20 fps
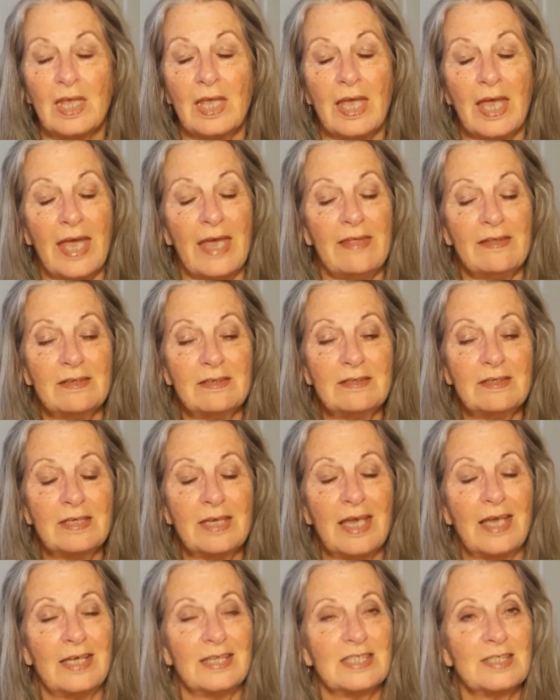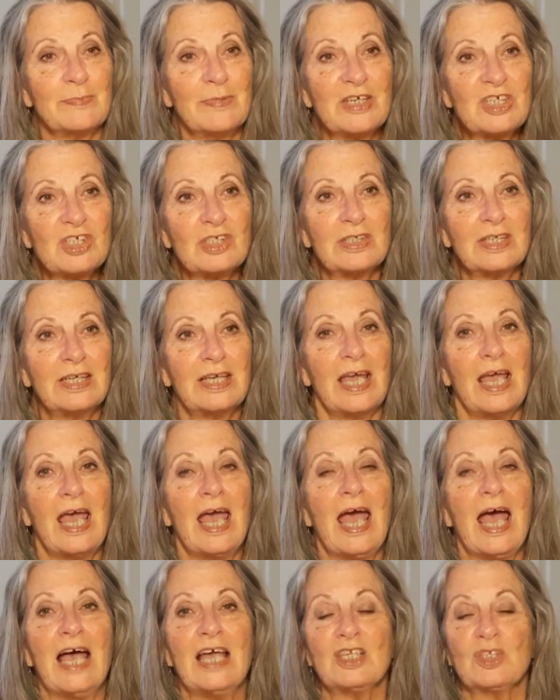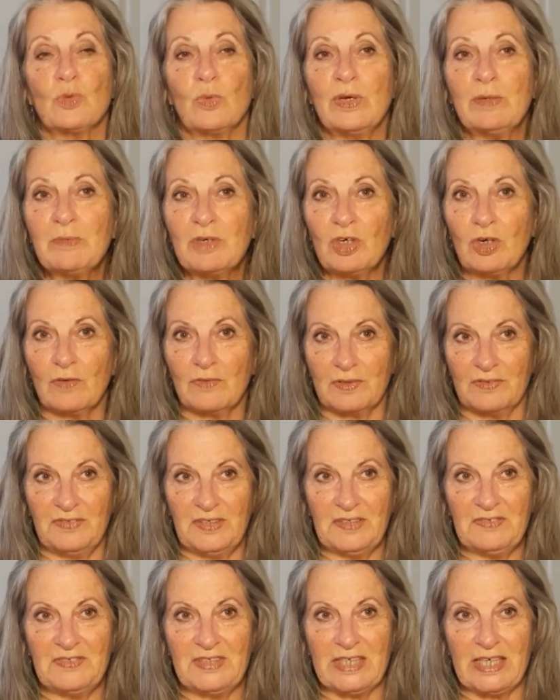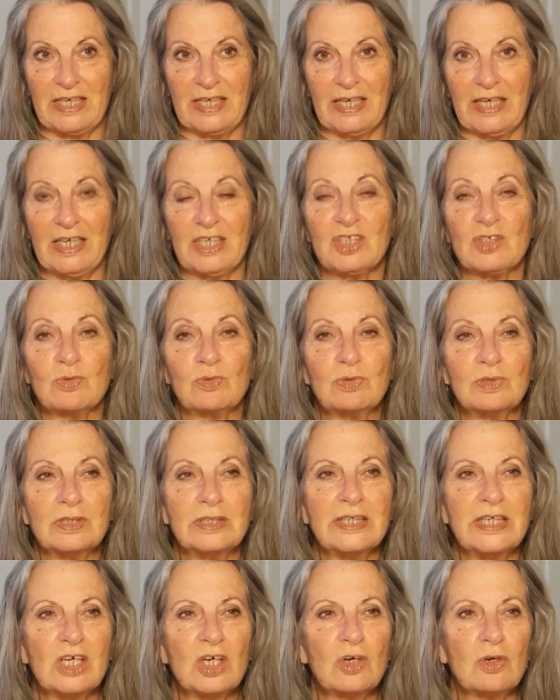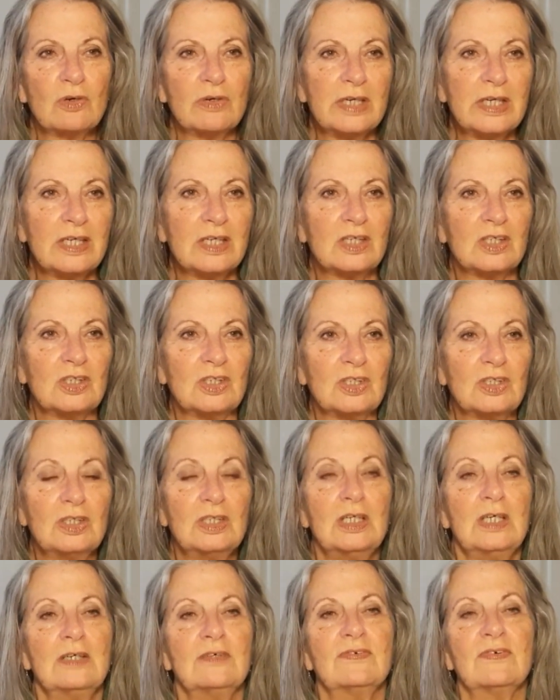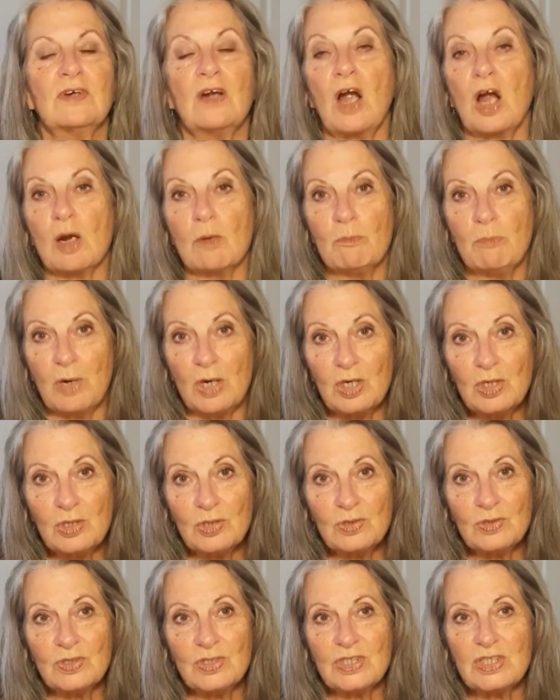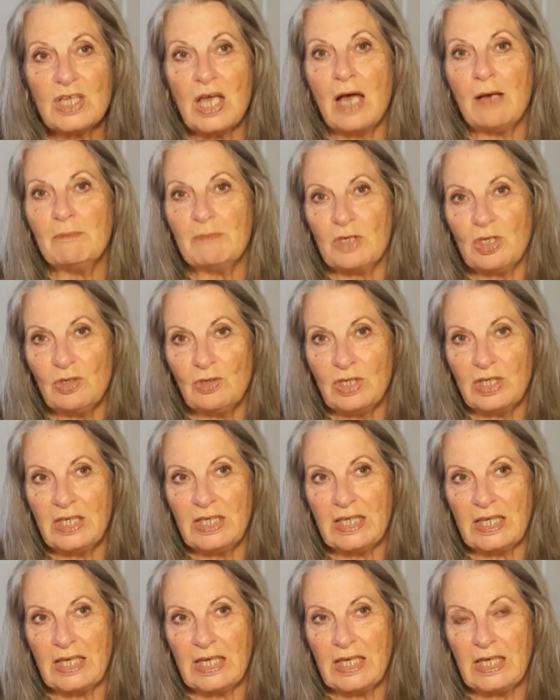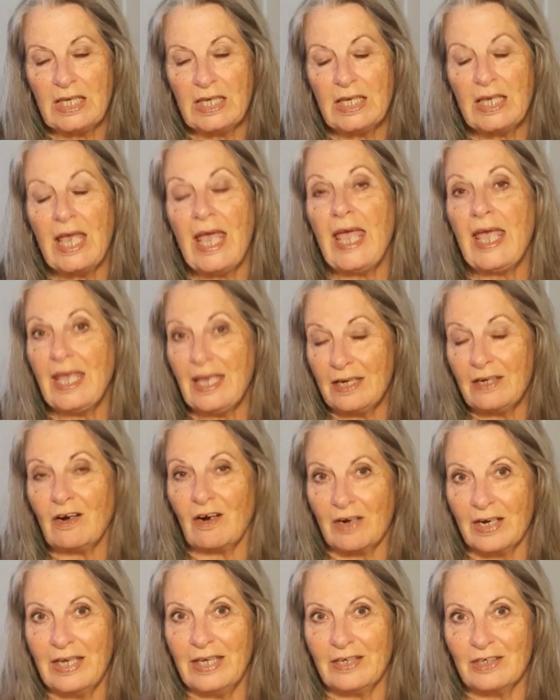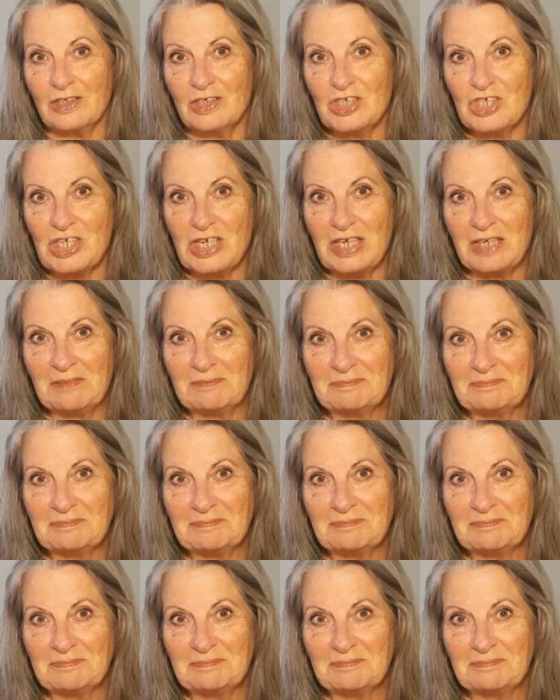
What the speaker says: And especially as women over 50, it's really critical for our bones, immunity, and our energy.